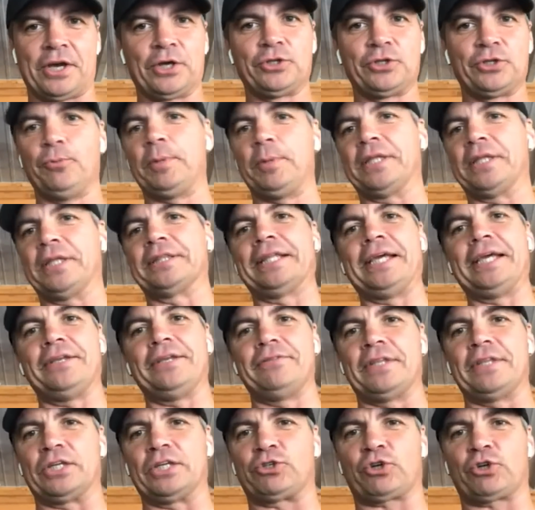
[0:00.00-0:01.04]
You've been
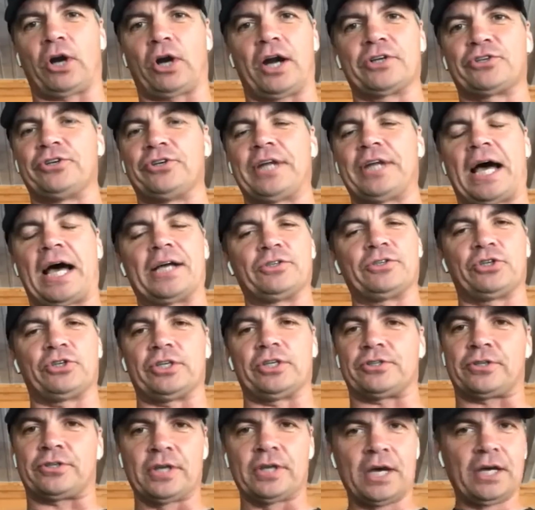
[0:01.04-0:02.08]
leading the charge. You're not
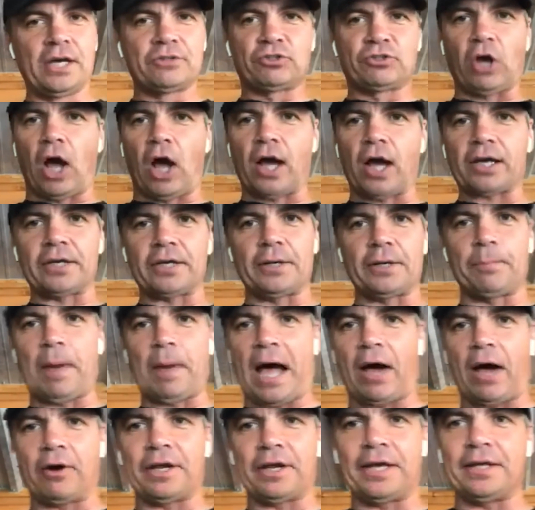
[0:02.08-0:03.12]
just talking
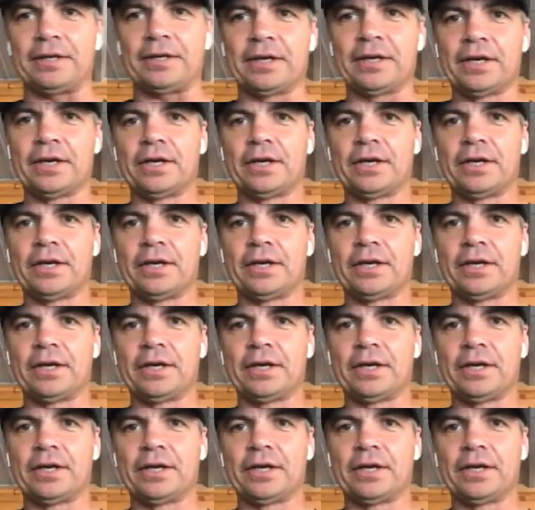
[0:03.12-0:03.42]
about it.